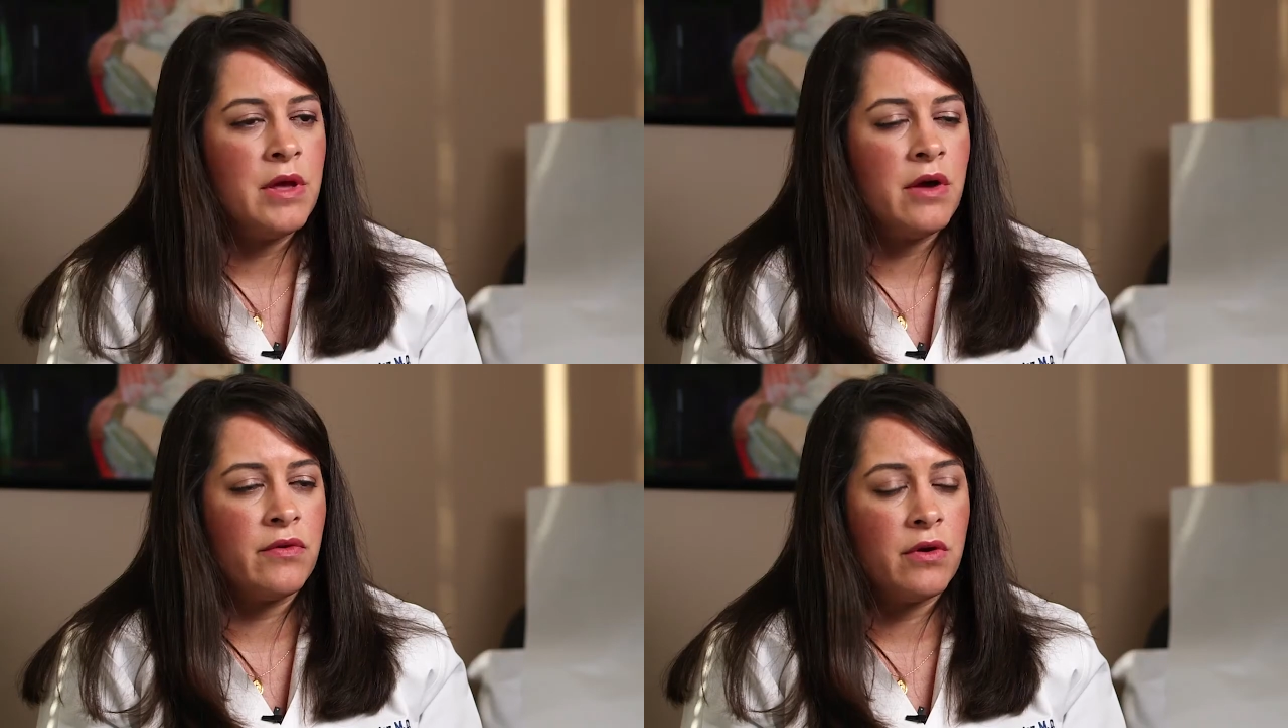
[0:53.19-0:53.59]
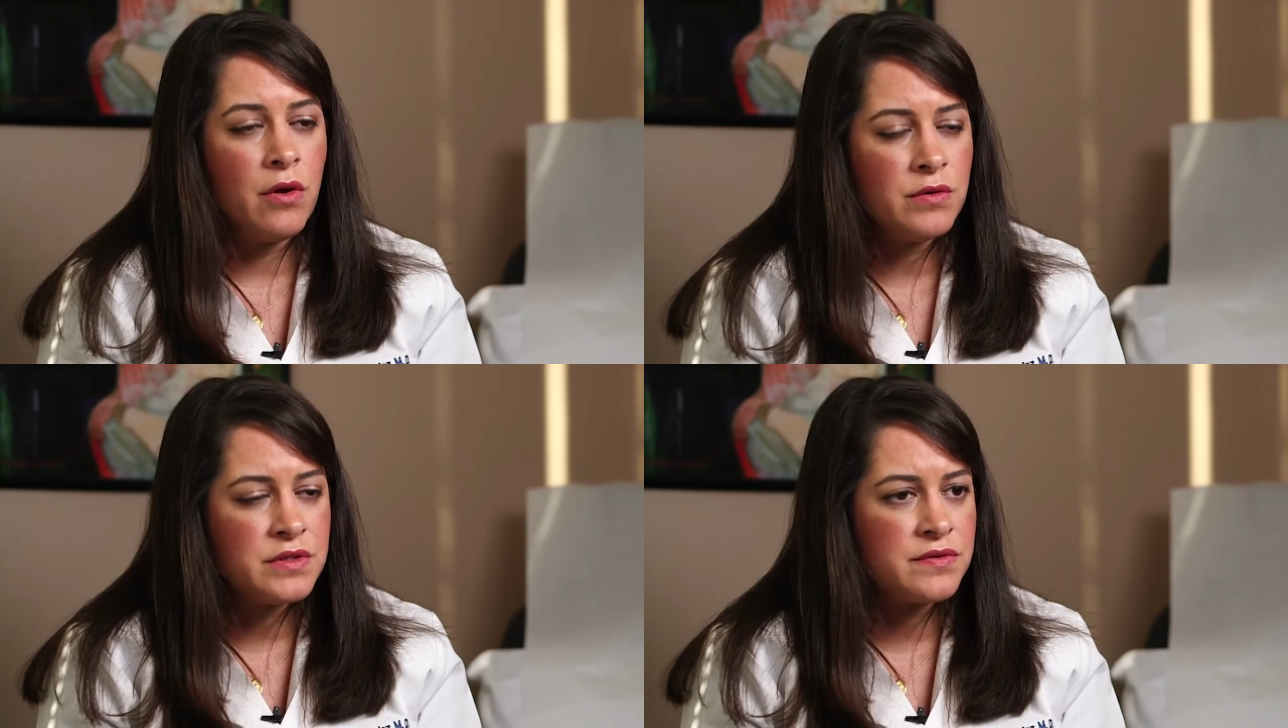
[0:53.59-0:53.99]
offer a
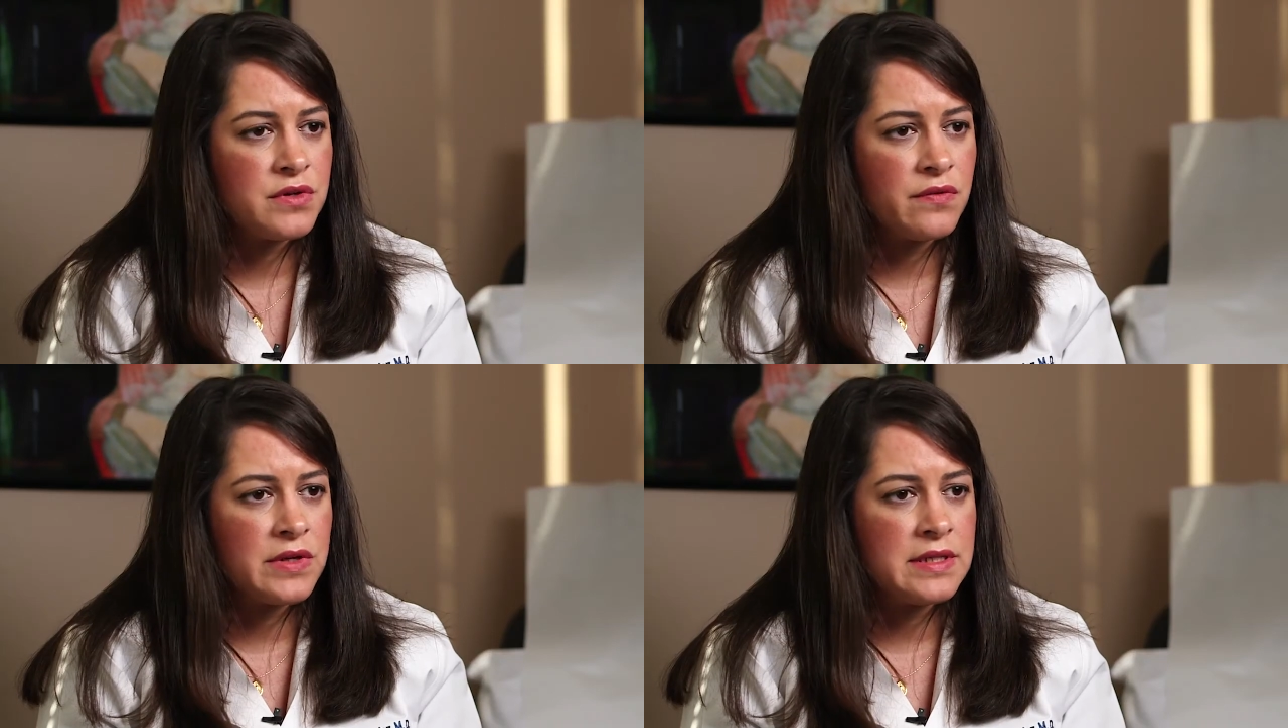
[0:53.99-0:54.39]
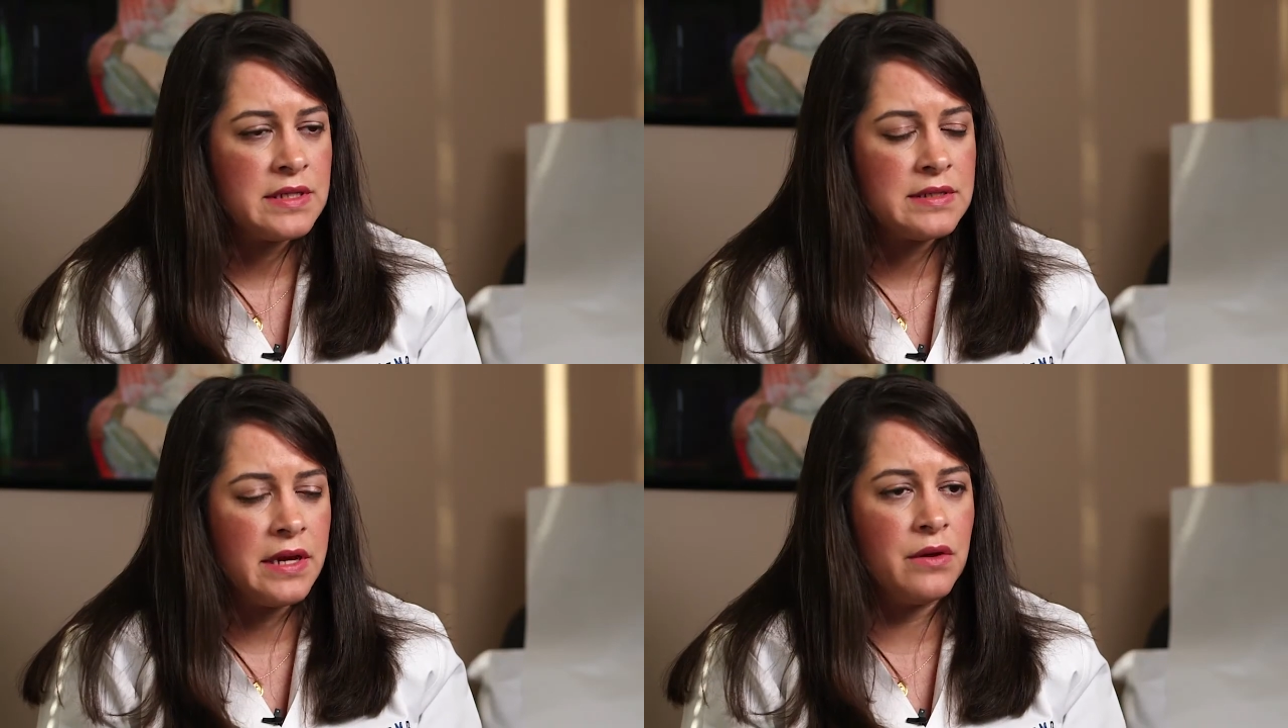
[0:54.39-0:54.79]
host of
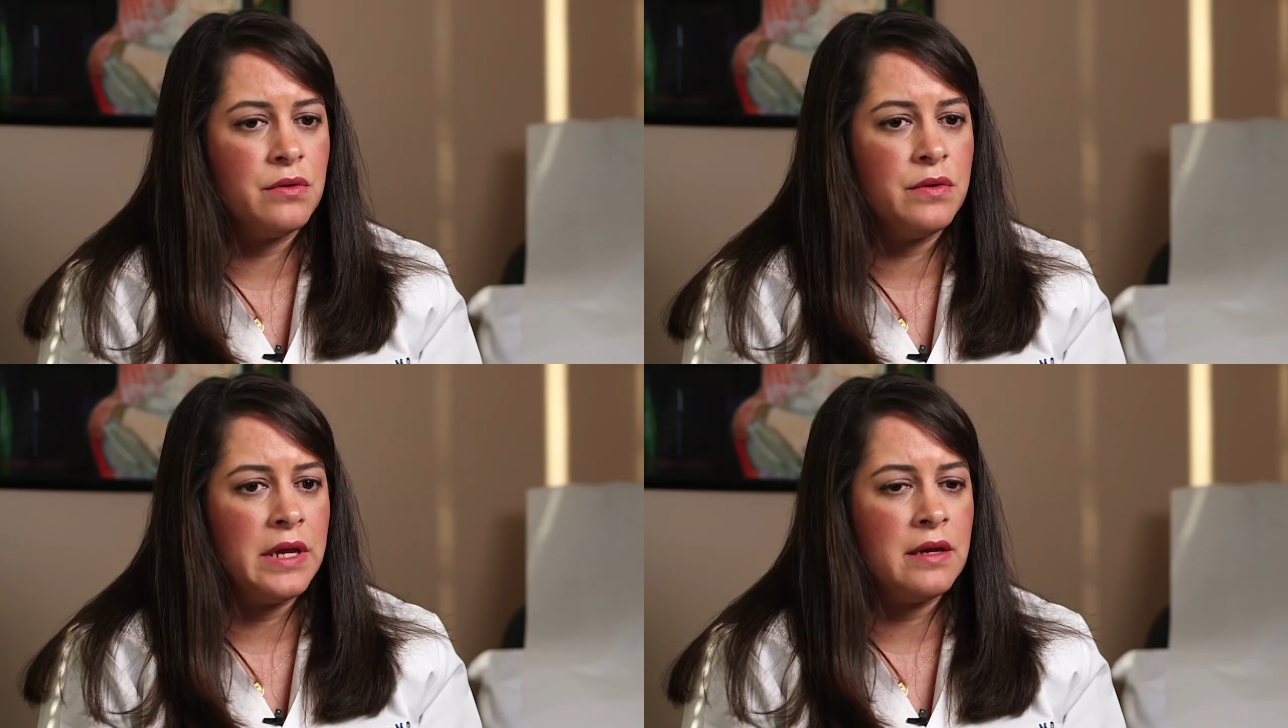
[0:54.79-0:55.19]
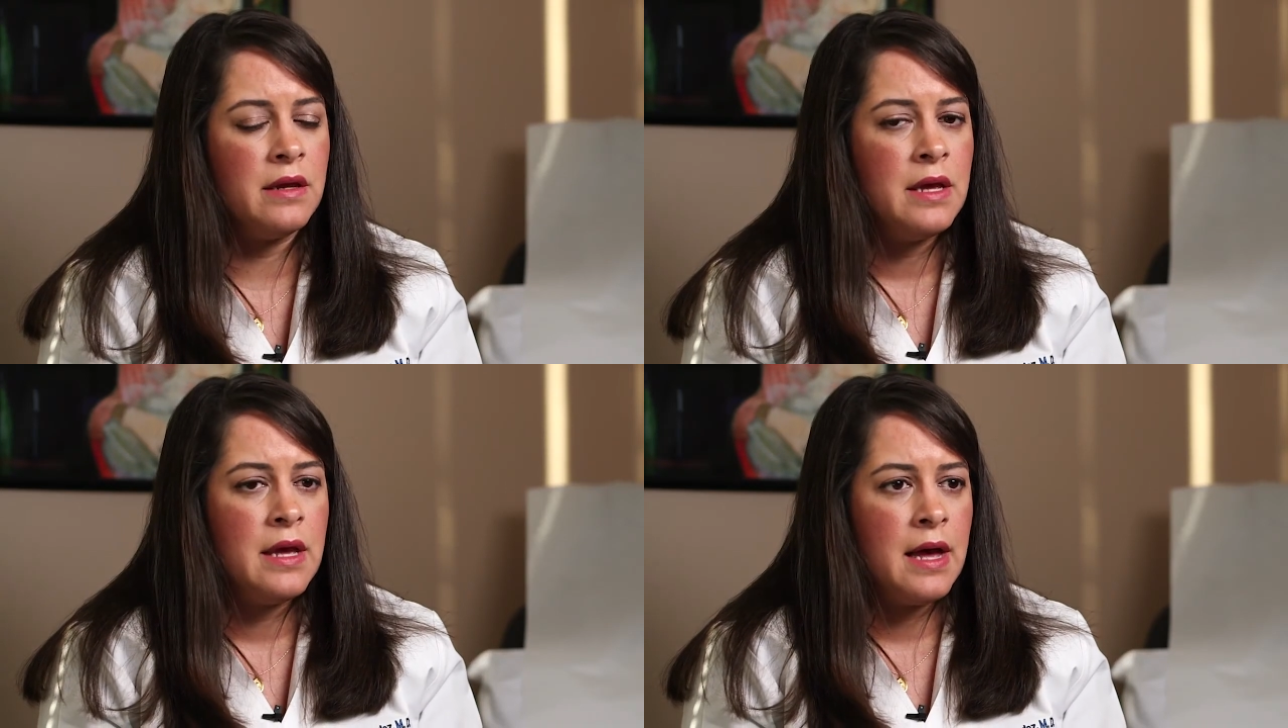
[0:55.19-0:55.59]
services, including
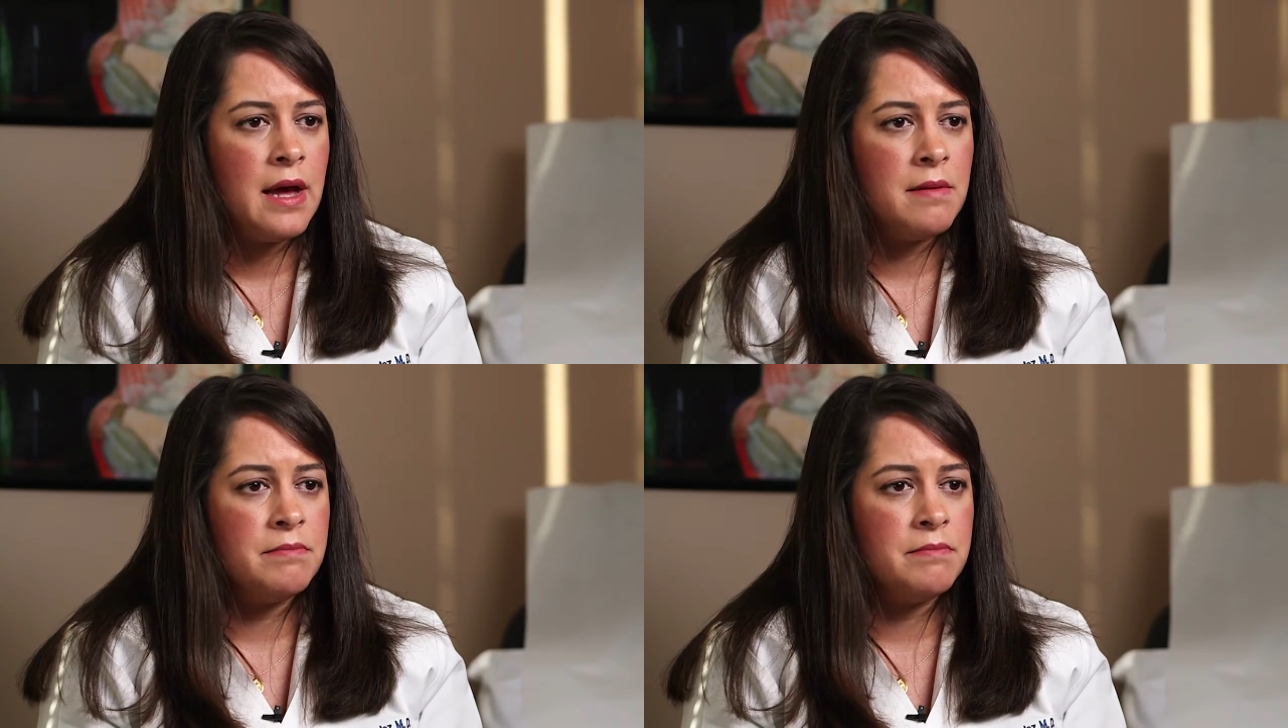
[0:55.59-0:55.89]
um,